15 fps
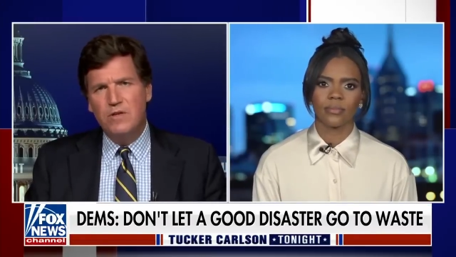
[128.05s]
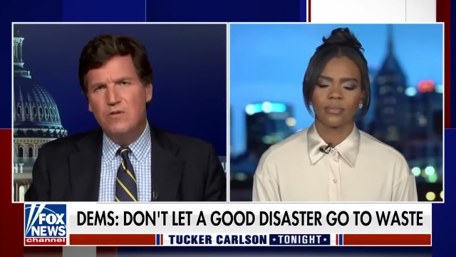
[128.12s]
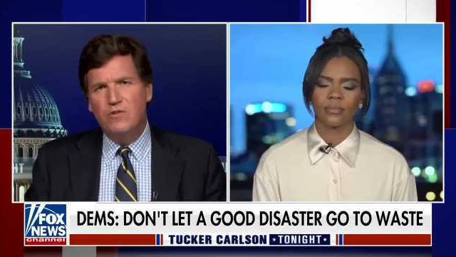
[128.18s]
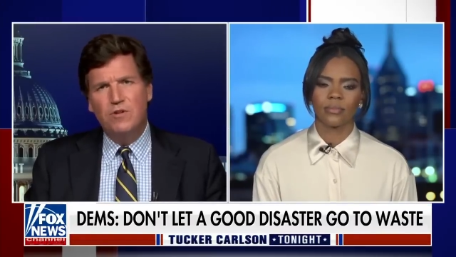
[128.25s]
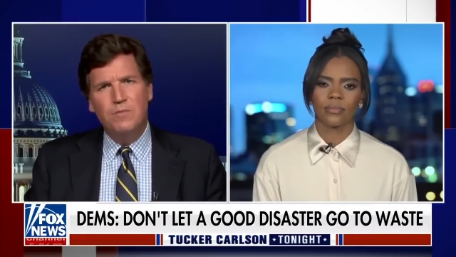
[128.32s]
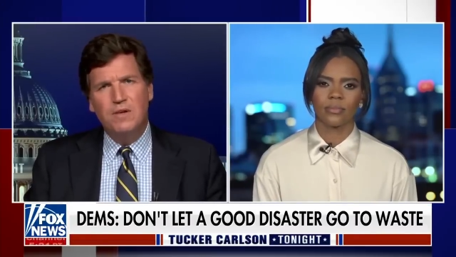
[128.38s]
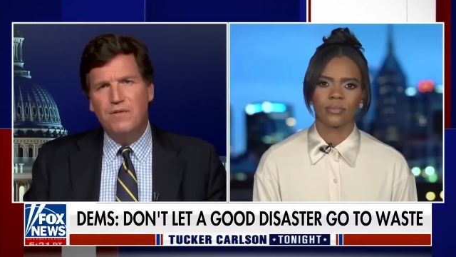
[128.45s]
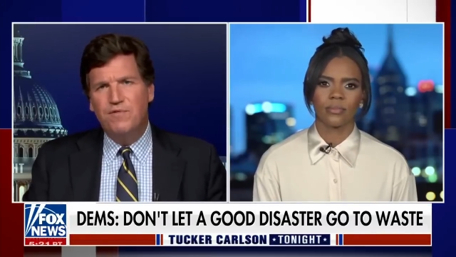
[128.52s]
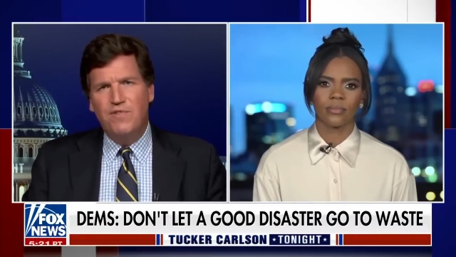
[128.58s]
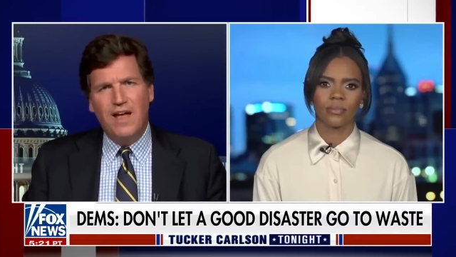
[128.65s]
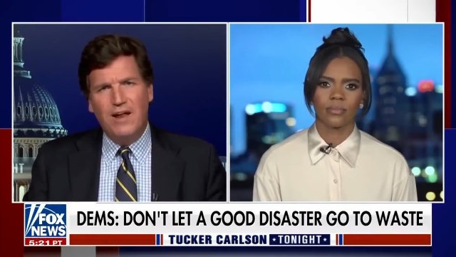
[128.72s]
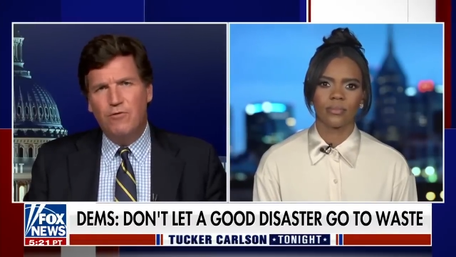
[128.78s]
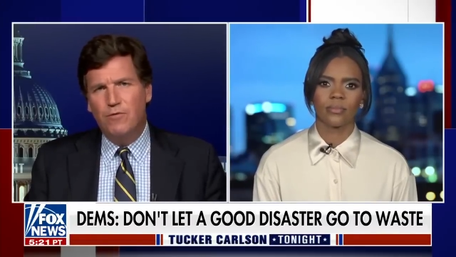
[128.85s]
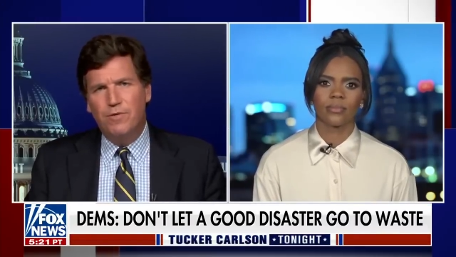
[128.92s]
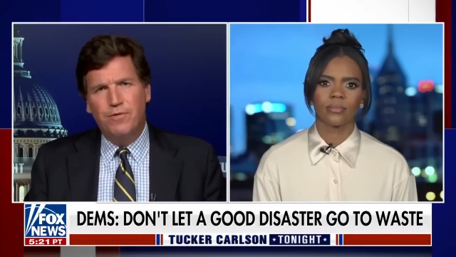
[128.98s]
Speaker 1: You can be a flat
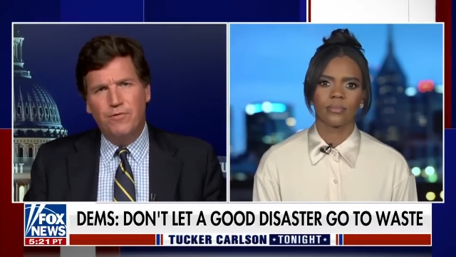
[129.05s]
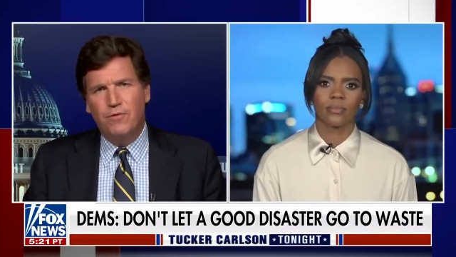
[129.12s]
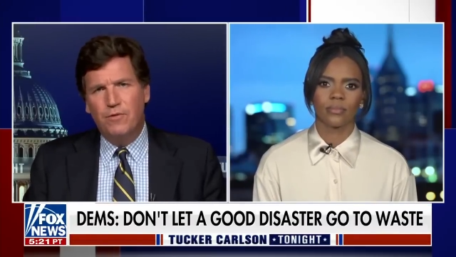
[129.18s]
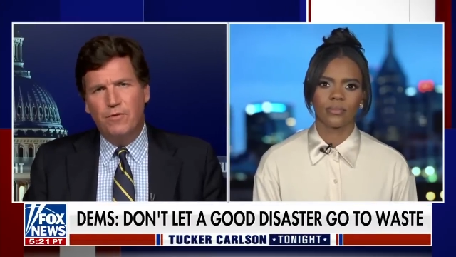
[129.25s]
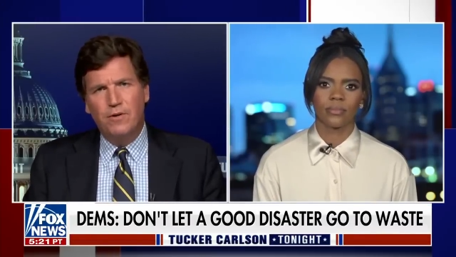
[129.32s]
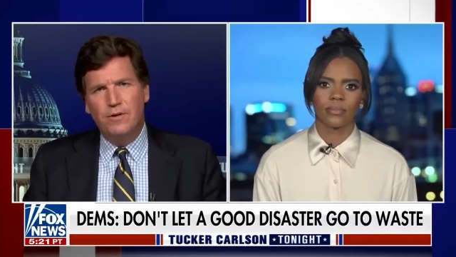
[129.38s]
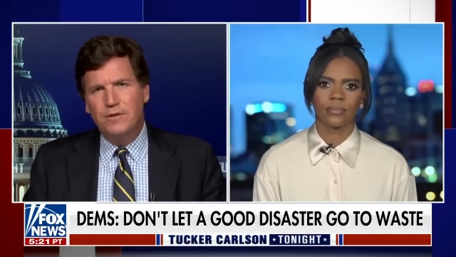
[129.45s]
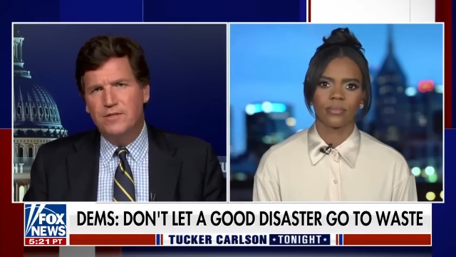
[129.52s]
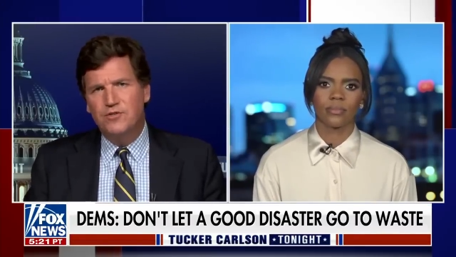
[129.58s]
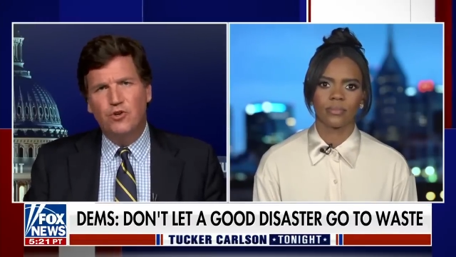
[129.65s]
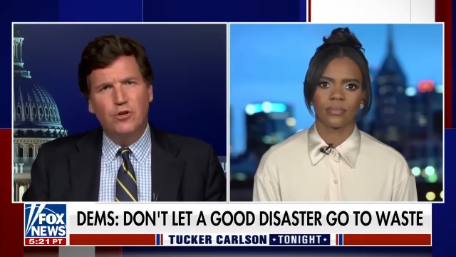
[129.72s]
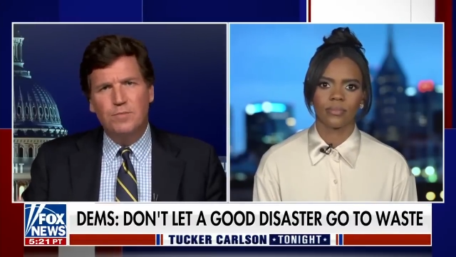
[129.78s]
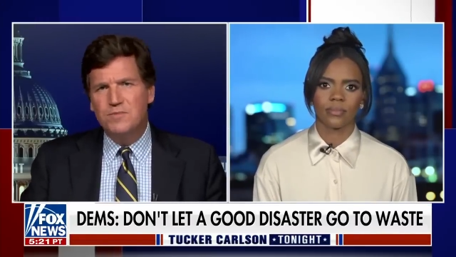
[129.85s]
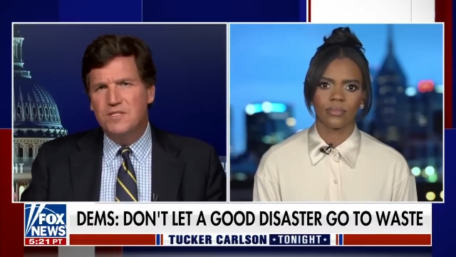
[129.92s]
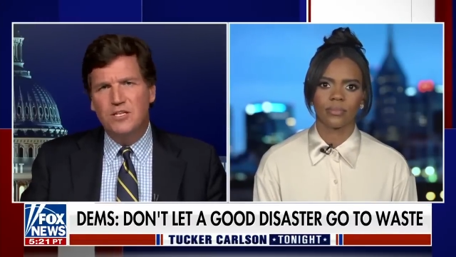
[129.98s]
earther, a
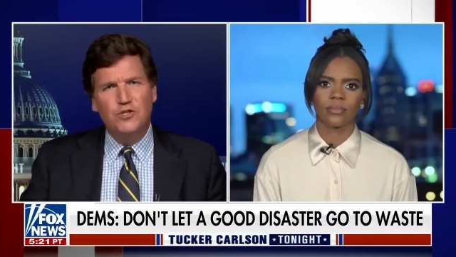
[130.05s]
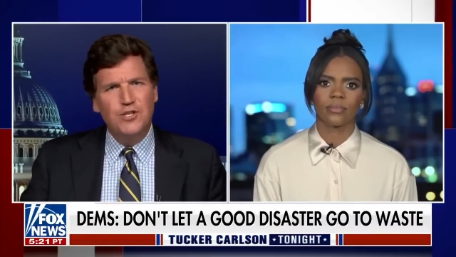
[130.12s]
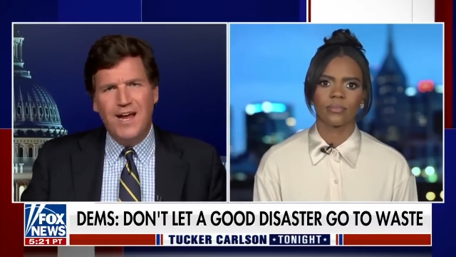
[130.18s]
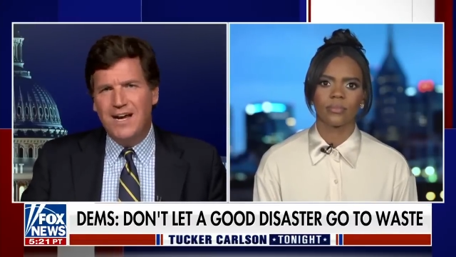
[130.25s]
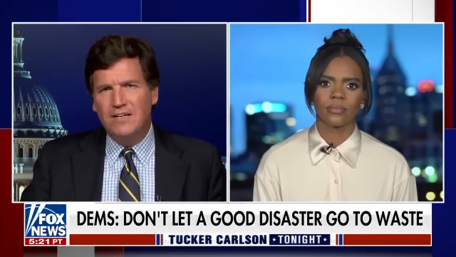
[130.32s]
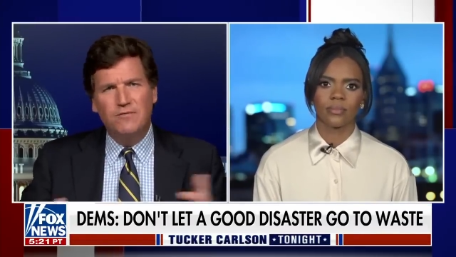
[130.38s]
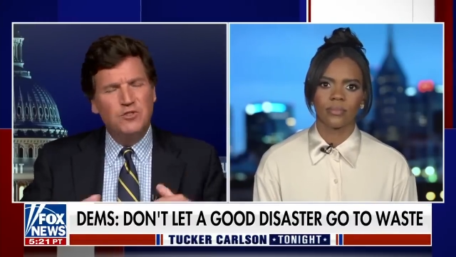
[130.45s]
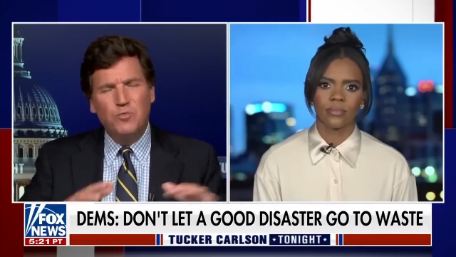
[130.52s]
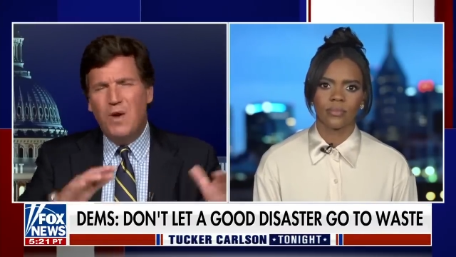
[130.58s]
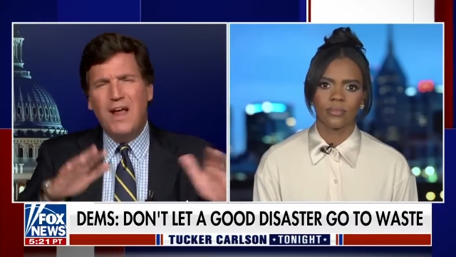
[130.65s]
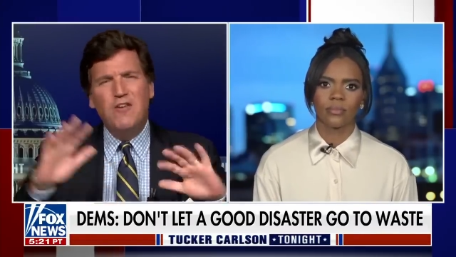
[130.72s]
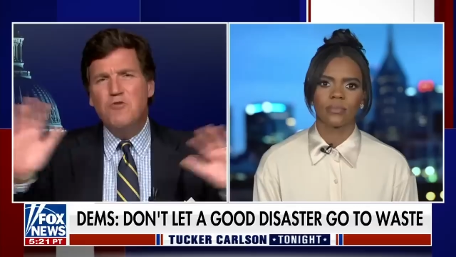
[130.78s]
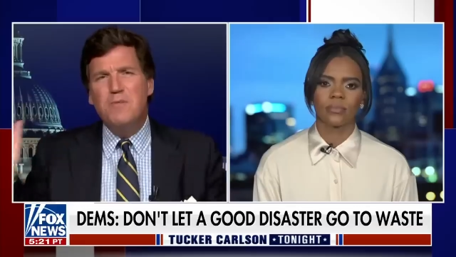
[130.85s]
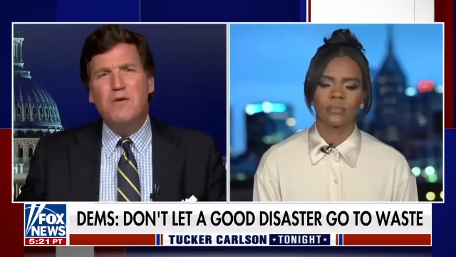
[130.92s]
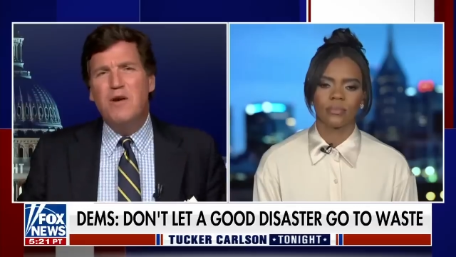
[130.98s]
circumcision activist. Well, you
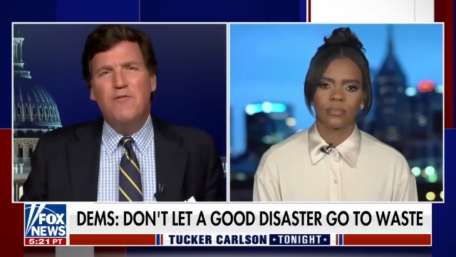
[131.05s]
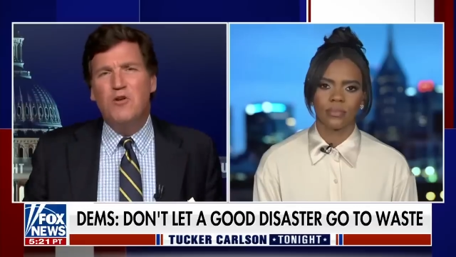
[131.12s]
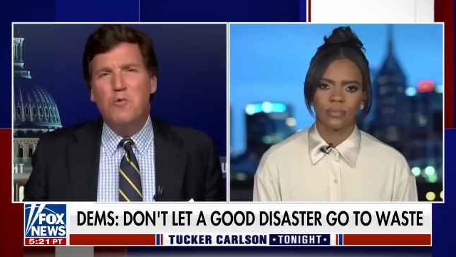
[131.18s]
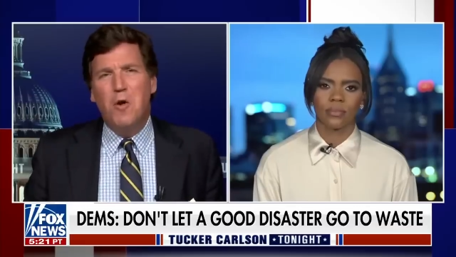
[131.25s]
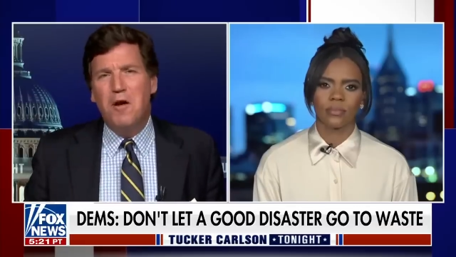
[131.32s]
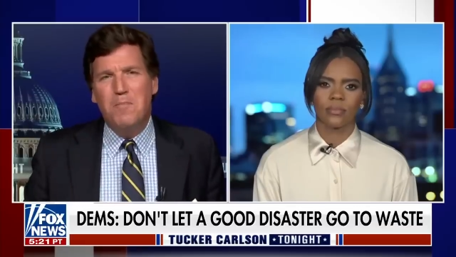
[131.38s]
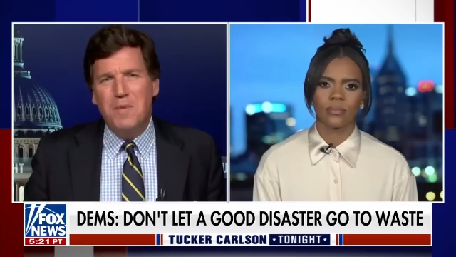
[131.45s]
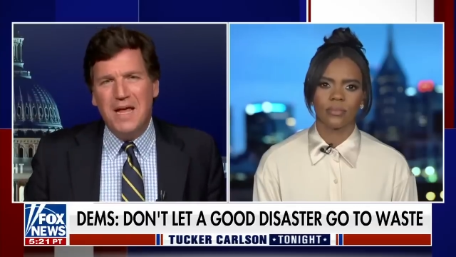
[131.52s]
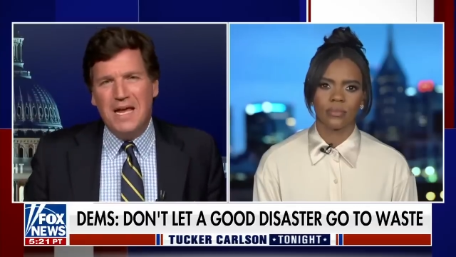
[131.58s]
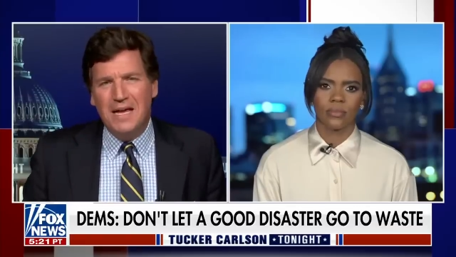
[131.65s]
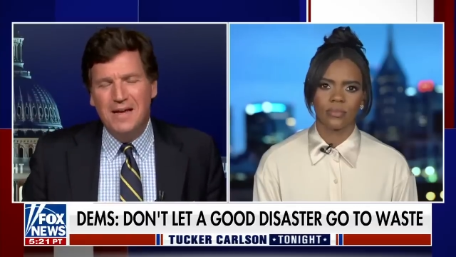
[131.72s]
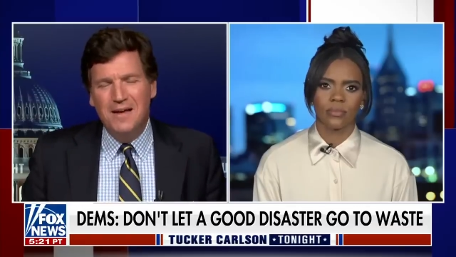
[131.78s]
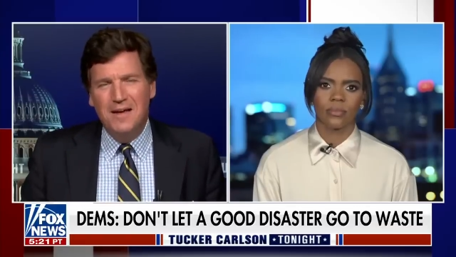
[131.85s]
can be whatever you want to be.